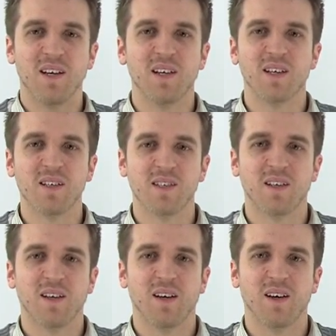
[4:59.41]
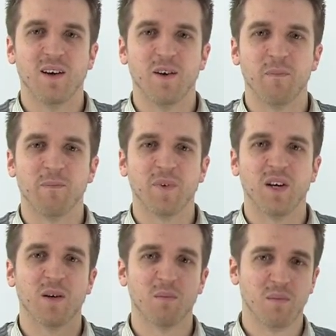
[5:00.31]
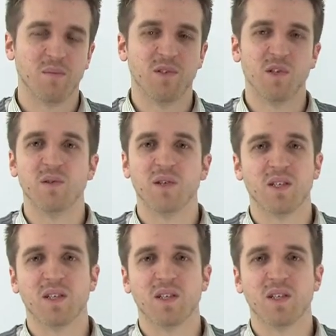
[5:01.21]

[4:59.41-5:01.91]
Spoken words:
years, and I'm junior to